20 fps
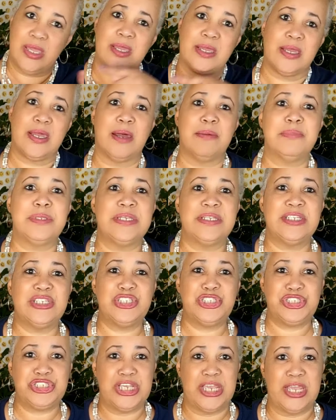Come to this
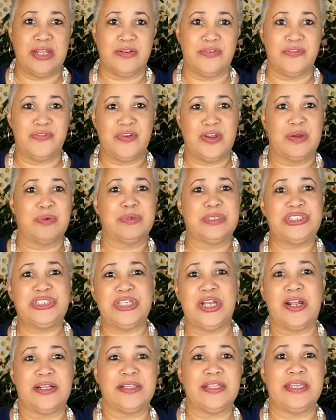channel, Fun with
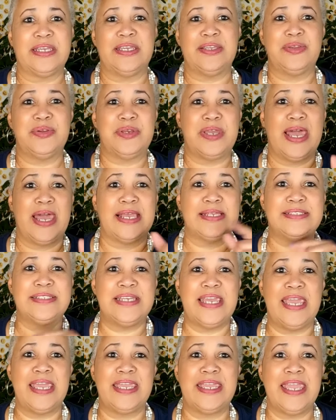Charlene. You guys
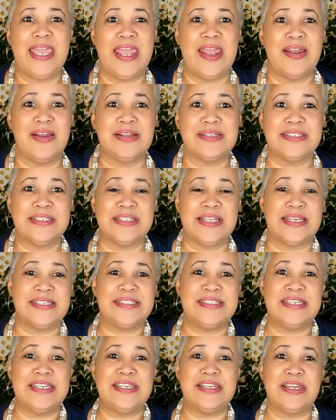take care. Until I
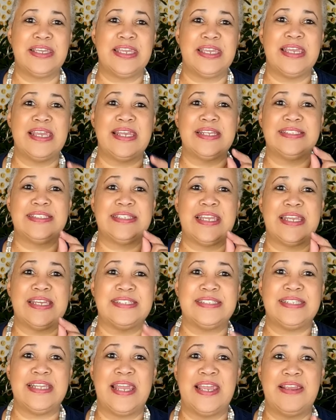see you again, stay
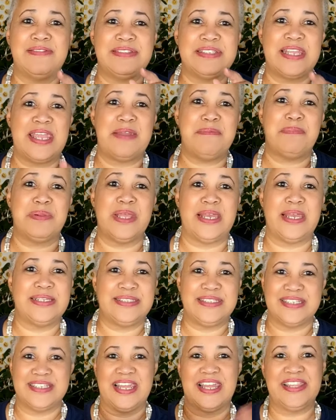safe, stay blessed,
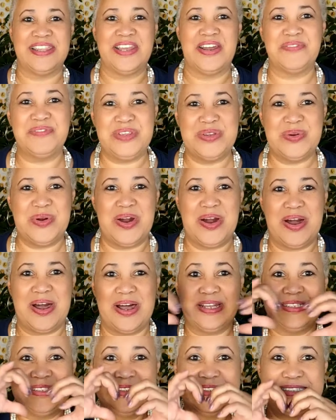and I love you all.
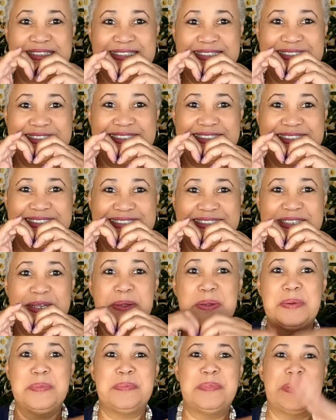
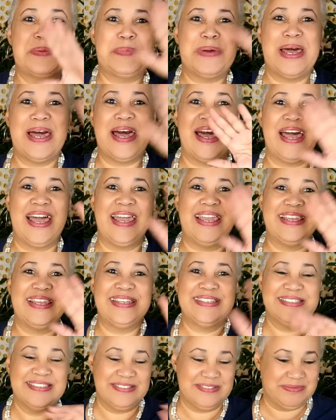Bye-bye.